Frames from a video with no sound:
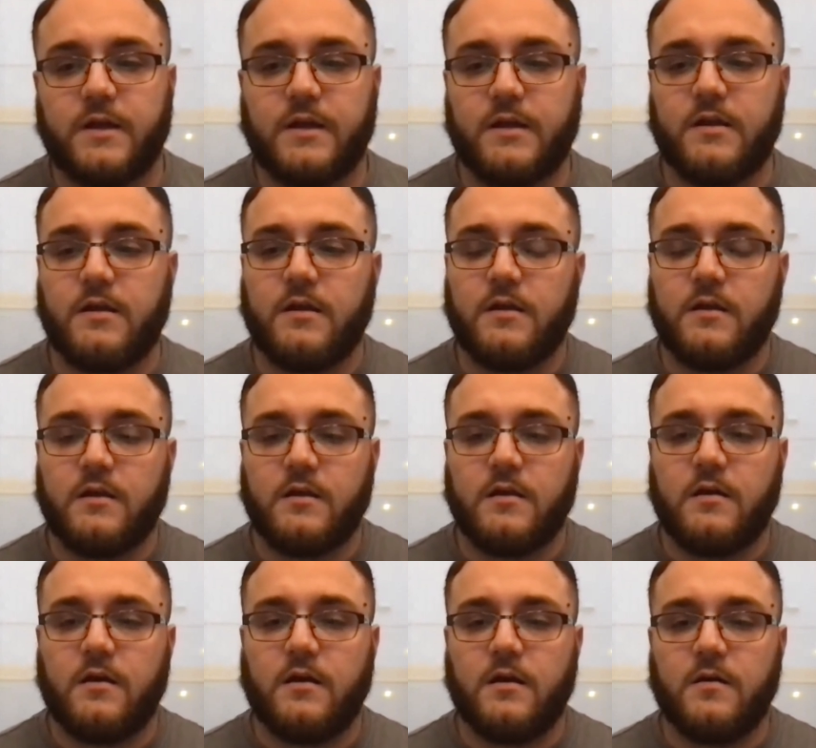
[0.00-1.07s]
day
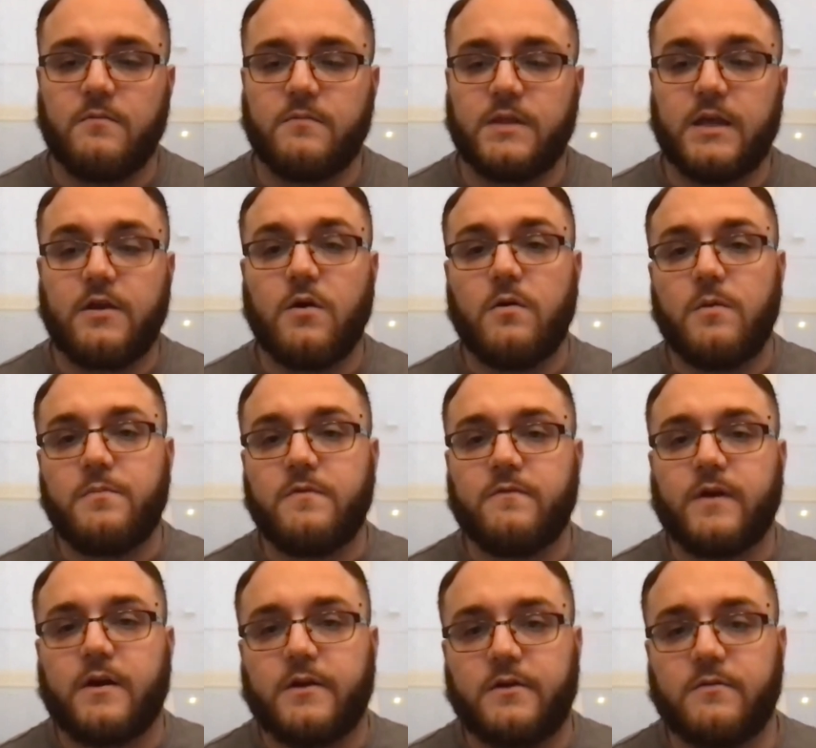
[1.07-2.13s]
um, they go up in
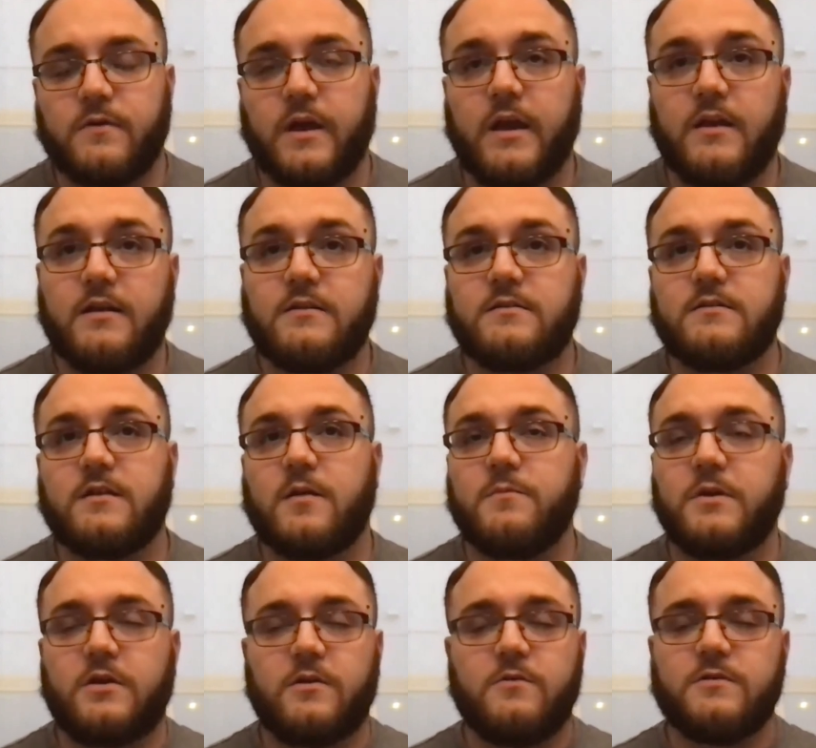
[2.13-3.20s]
value. And it's I'm
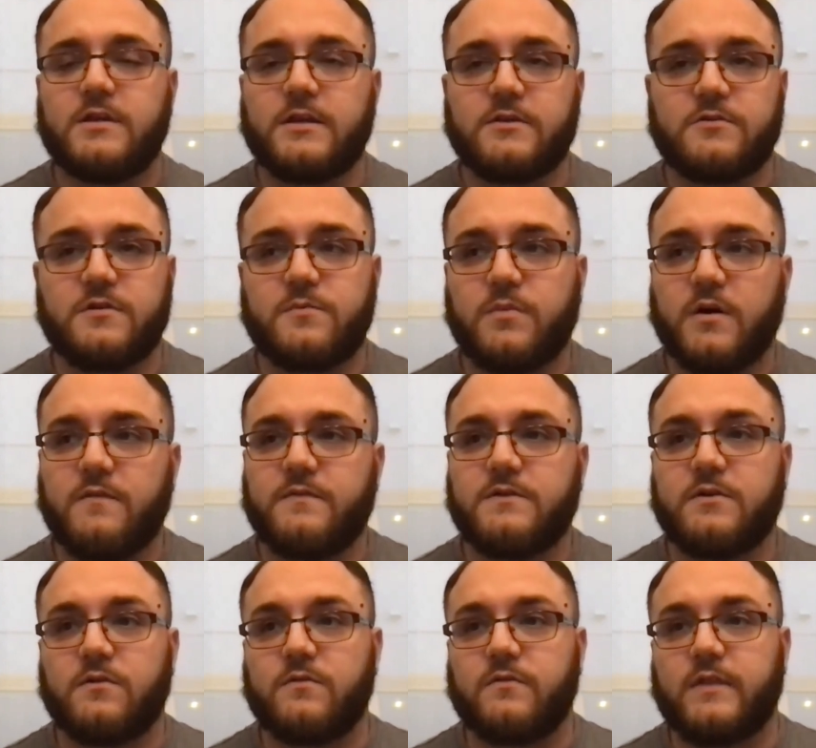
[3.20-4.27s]
a huge history buff,
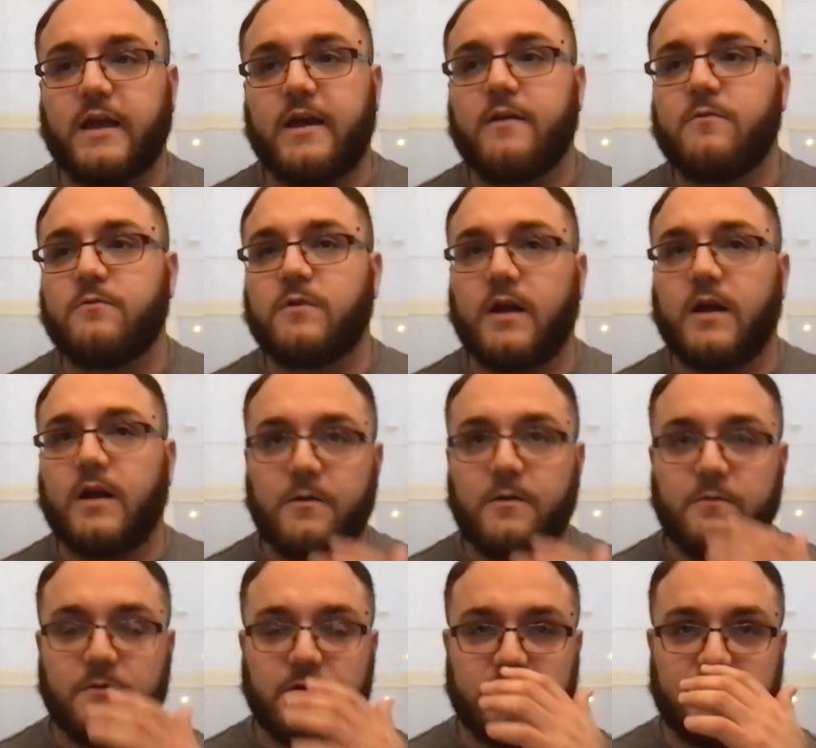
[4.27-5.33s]
so that I would
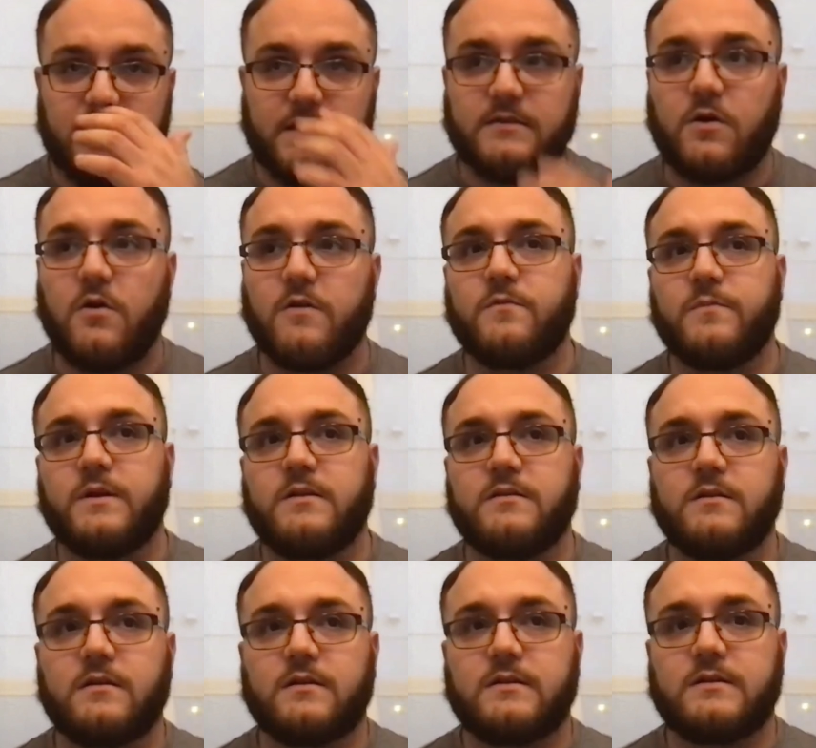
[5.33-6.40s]
say is hard for me
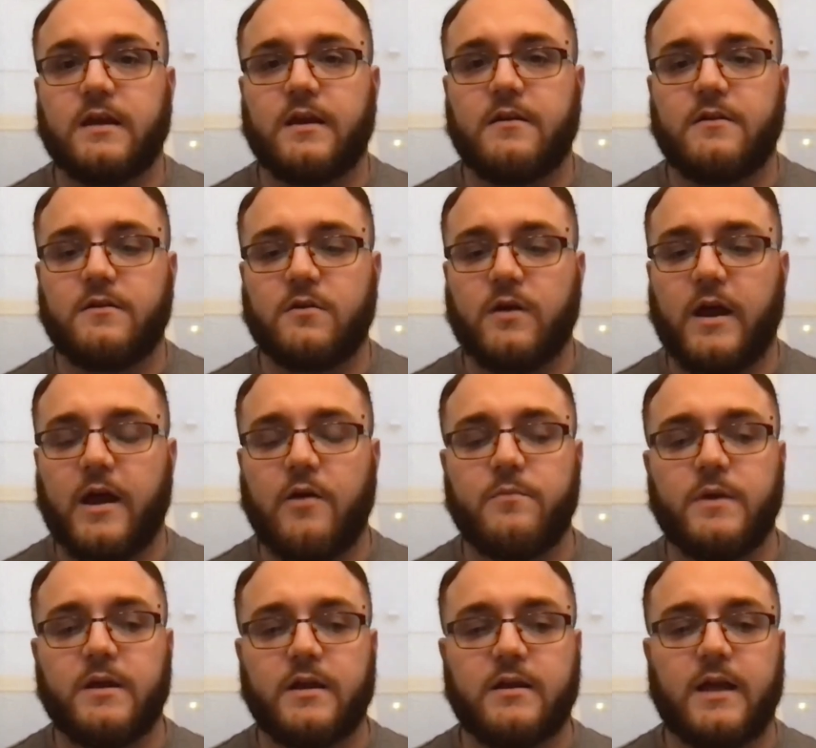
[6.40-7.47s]
to decide. You know, how am
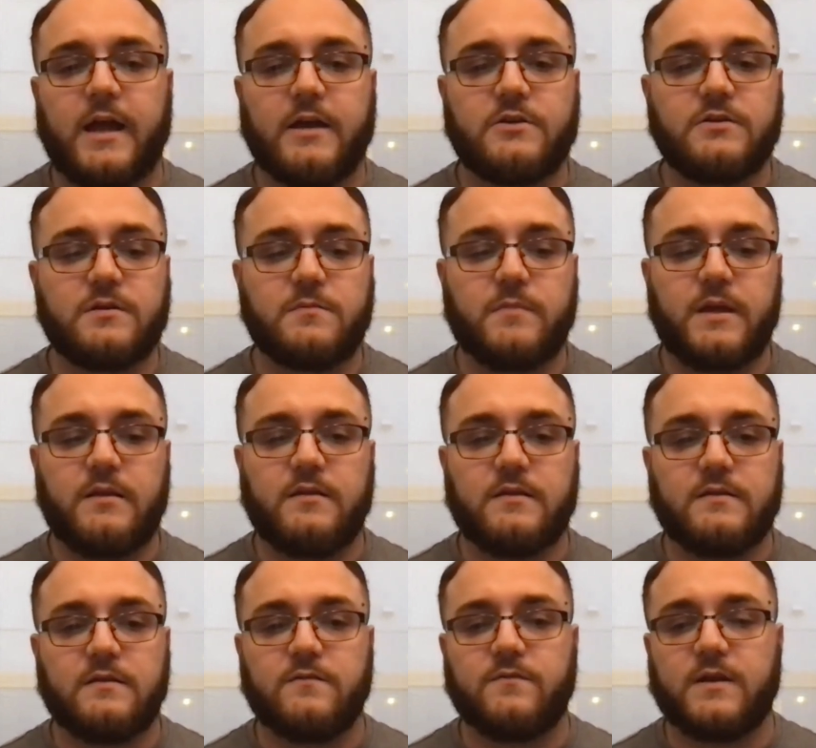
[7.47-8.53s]
I going to actually make
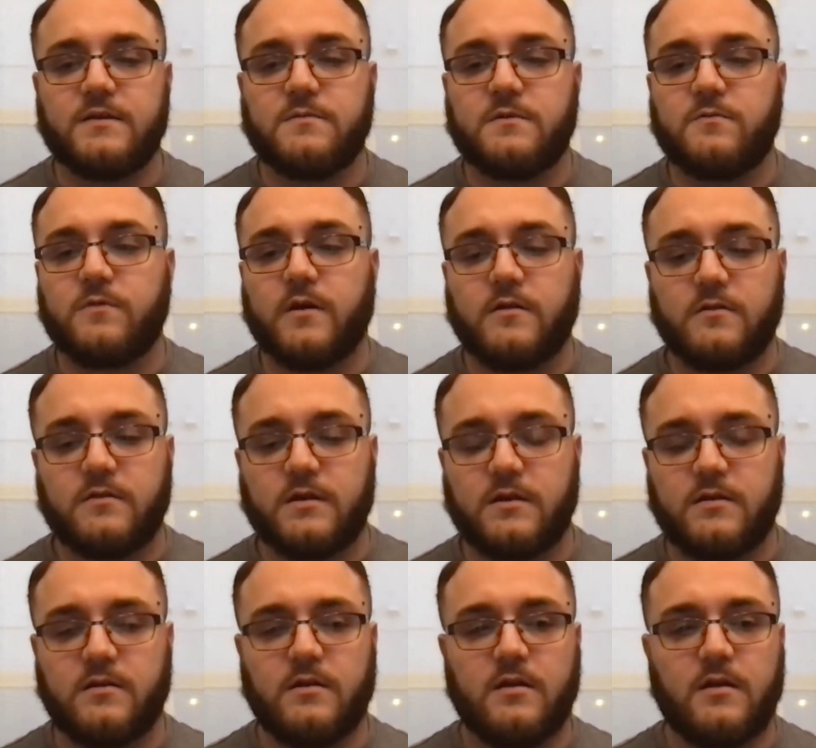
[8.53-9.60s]
this investment rather than